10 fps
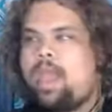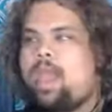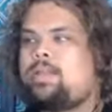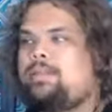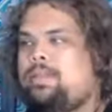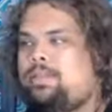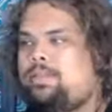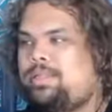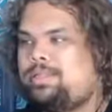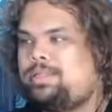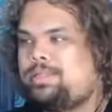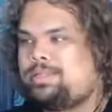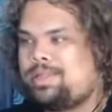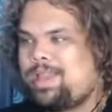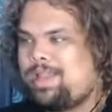essence,
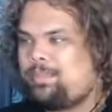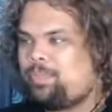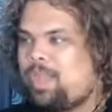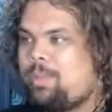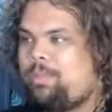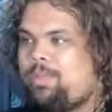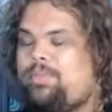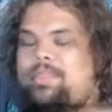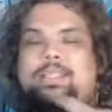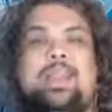this uplifting